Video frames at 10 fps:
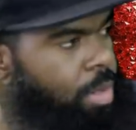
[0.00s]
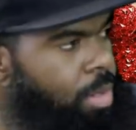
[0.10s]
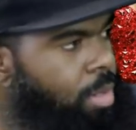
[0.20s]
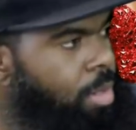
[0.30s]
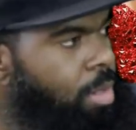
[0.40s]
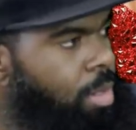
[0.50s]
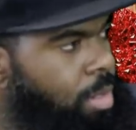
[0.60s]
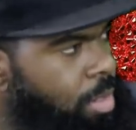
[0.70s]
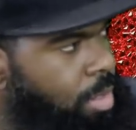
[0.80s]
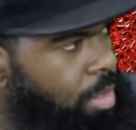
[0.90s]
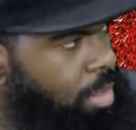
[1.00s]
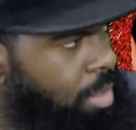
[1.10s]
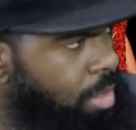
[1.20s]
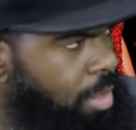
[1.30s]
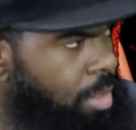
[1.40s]

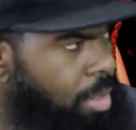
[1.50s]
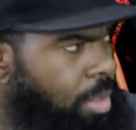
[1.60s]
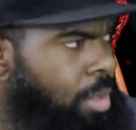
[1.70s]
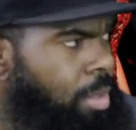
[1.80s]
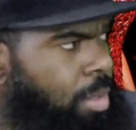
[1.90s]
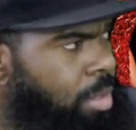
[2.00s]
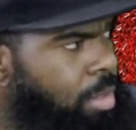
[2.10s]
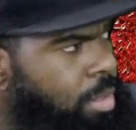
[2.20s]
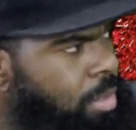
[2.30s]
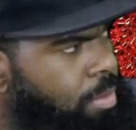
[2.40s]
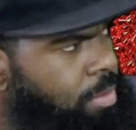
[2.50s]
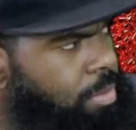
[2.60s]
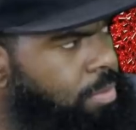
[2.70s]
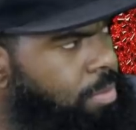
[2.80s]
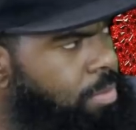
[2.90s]

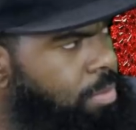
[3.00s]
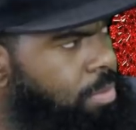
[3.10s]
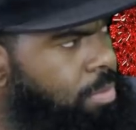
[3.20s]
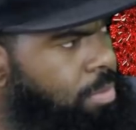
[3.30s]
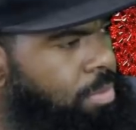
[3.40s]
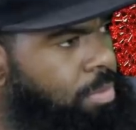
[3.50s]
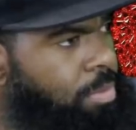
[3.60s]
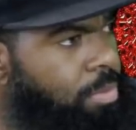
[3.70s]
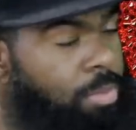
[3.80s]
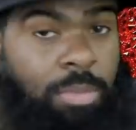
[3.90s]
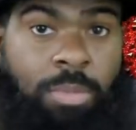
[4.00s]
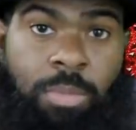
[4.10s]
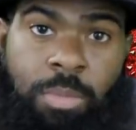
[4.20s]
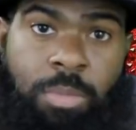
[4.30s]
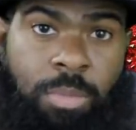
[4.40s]

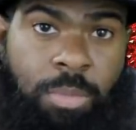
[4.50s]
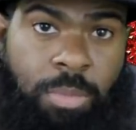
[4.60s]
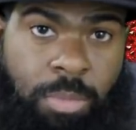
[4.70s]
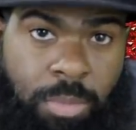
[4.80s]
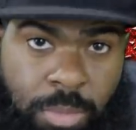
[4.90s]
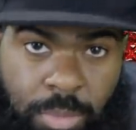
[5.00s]
The person shown says nothing.